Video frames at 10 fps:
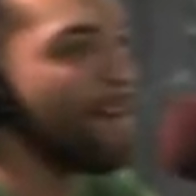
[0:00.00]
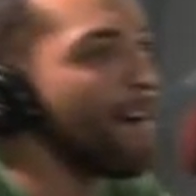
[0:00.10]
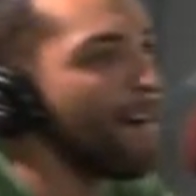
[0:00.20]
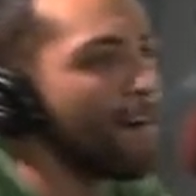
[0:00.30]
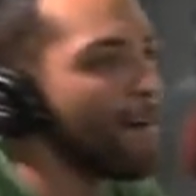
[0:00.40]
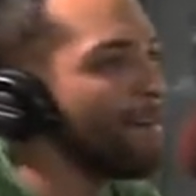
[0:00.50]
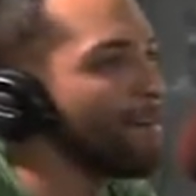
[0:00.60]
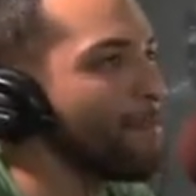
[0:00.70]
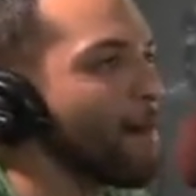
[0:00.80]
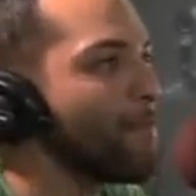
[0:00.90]
I
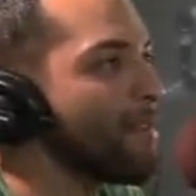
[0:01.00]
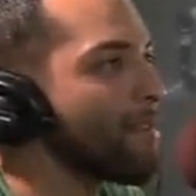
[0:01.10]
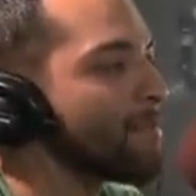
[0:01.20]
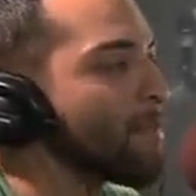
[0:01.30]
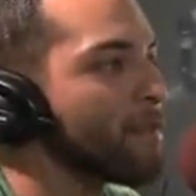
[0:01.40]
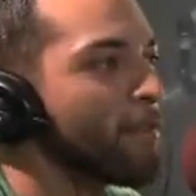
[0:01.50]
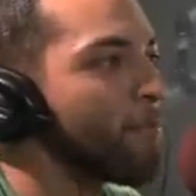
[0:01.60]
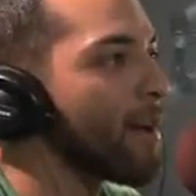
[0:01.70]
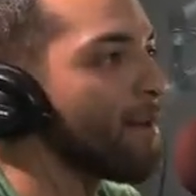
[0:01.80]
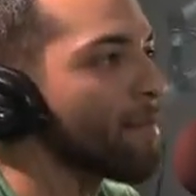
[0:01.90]
mean, that's something you
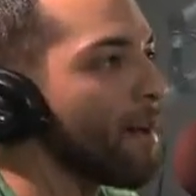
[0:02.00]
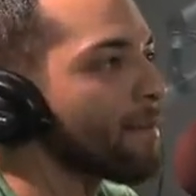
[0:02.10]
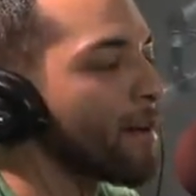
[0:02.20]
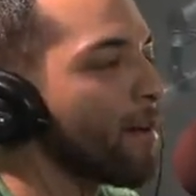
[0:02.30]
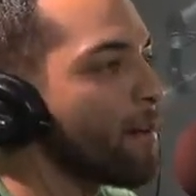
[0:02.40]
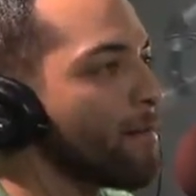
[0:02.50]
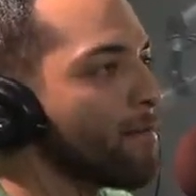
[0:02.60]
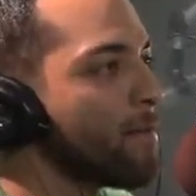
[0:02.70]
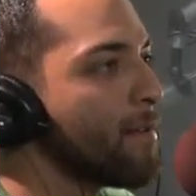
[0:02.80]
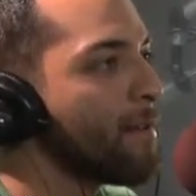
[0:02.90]
would have to ask her.
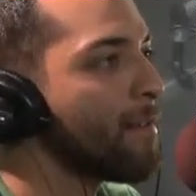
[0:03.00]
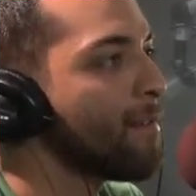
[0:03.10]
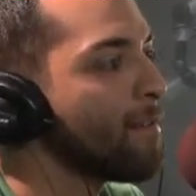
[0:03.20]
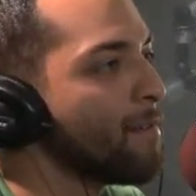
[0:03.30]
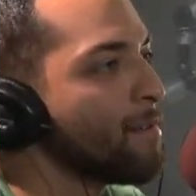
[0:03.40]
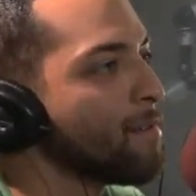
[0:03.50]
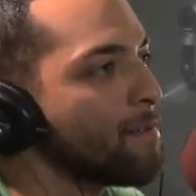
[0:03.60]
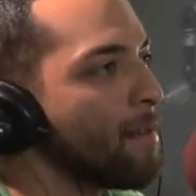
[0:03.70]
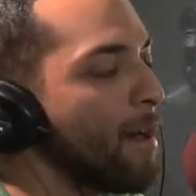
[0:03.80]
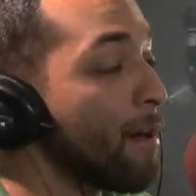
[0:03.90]

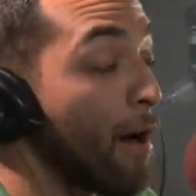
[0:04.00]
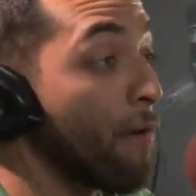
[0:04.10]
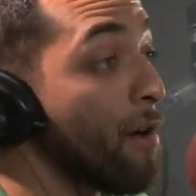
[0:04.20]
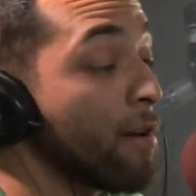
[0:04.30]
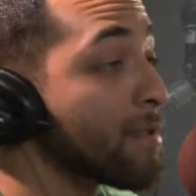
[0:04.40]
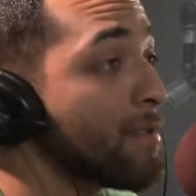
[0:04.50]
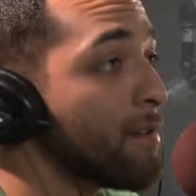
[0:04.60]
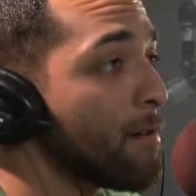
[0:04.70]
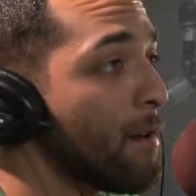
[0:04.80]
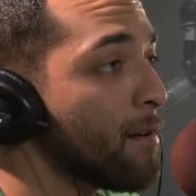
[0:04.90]
I honestly
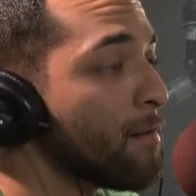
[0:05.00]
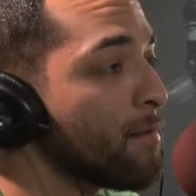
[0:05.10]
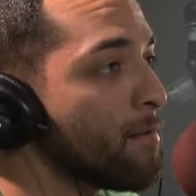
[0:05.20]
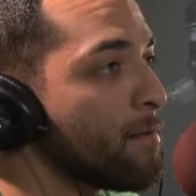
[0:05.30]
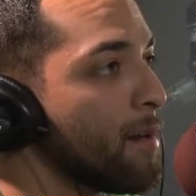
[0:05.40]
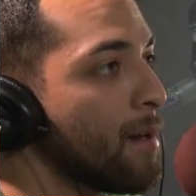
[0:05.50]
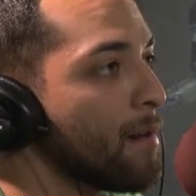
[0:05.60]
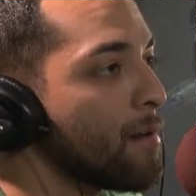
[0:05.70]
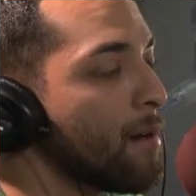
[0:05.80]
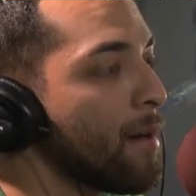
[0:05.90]
don't know. I
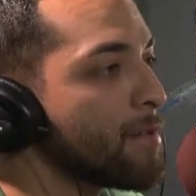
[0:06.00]
don't know.